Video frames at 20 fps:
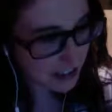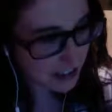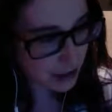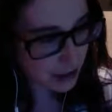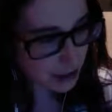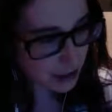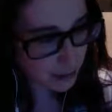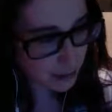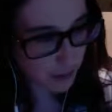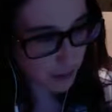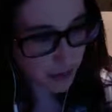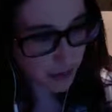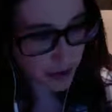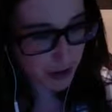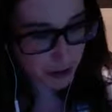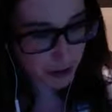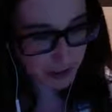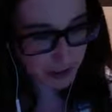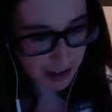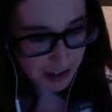But
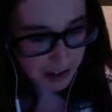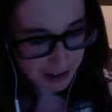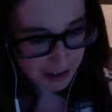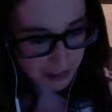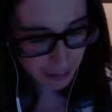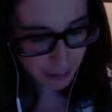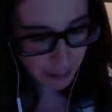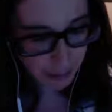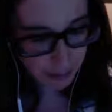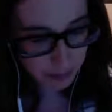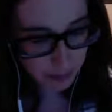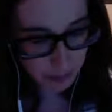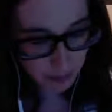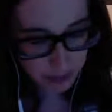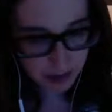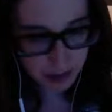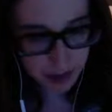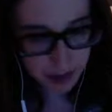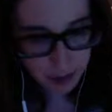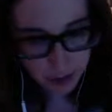then at one point there
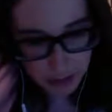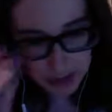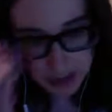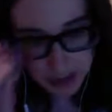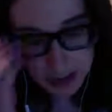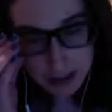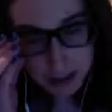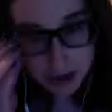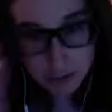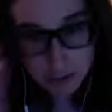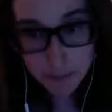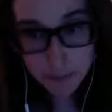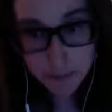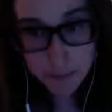was some